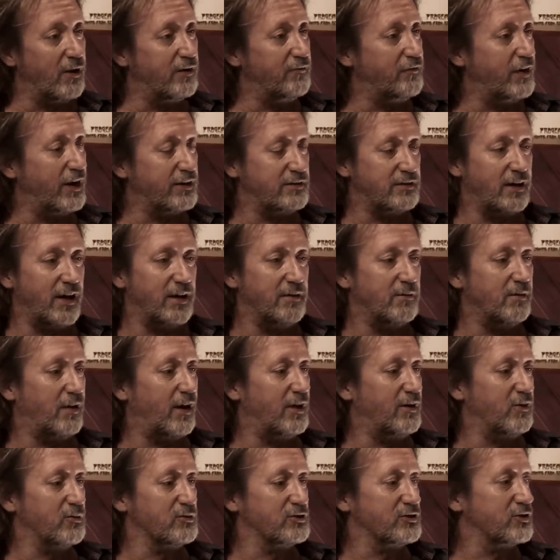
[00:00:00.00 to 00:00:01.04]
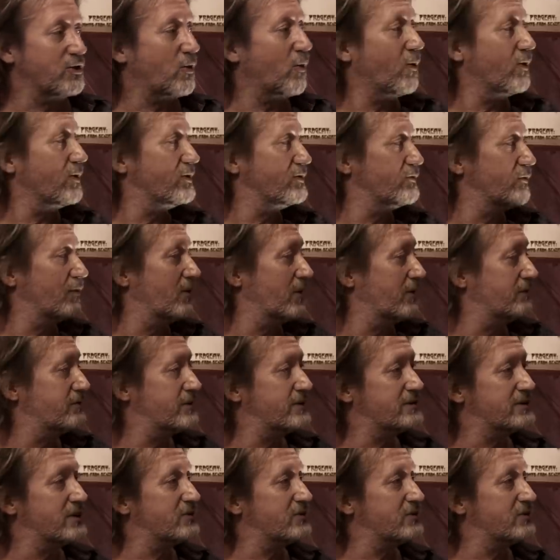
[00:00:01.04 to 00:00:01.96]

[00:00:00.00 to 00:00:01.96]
In fact, I, I know stores full of these